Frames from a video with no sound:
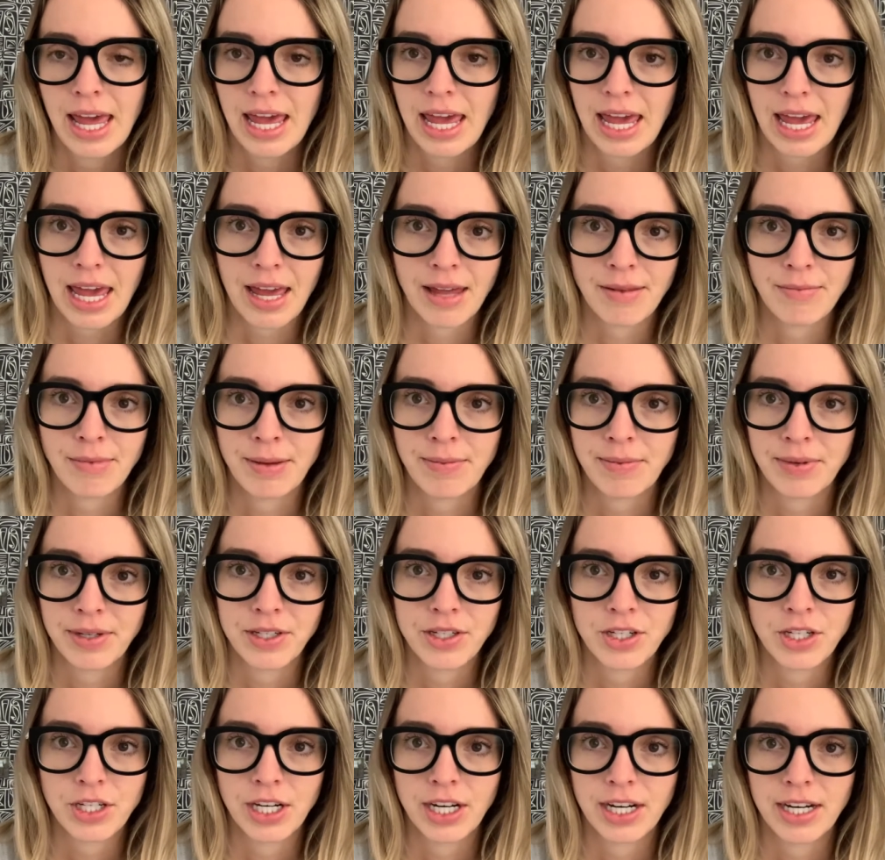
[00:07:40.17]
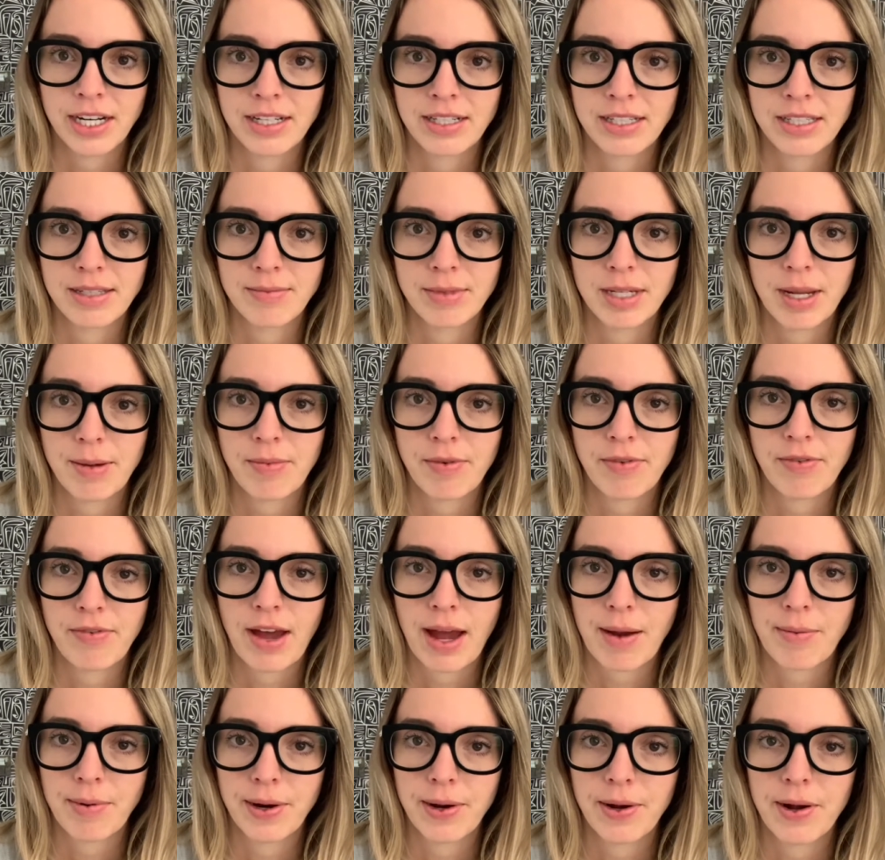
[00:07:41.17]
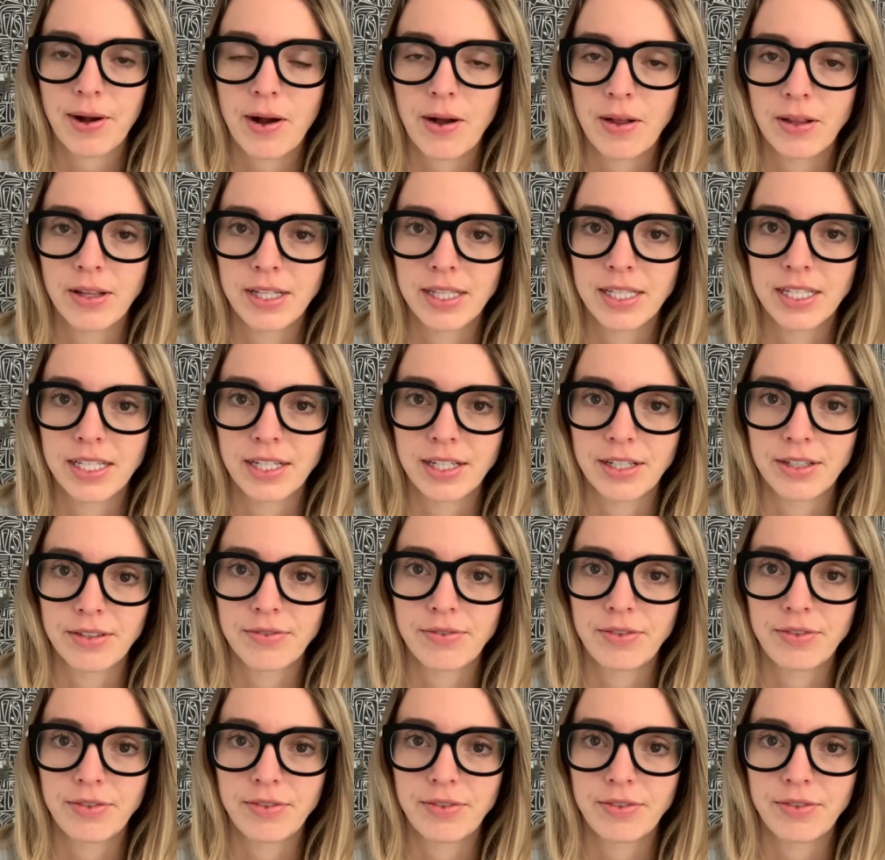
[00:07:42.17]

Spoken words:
and maybe I'll share it in some type of fabric haul in the near